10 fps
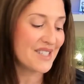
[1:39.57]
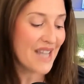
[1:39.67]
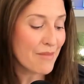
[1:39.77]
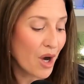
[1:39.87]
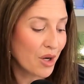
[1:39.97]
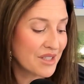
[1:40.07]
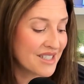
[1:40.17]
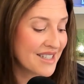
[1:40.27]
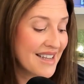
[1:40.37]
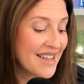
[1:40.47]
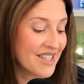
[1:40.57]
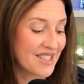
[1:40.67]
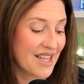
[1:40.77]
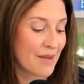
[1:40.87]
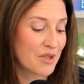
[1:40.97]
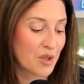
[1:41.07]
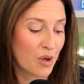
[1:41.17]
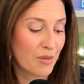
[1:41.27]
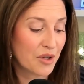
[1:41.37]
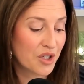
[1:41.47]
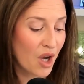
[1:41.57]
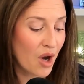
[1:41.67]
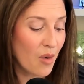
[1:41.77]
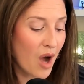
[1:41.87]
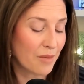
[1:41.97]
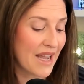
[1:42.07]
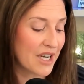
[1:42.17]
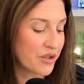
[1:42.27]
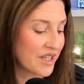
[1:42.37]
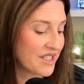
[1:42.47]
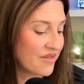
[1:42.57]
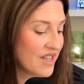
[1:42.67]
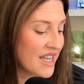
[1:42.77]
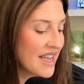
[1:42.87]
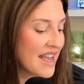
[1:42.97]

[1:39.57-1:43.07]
Sam hosts the Sam Sorbo Show on Patriot TV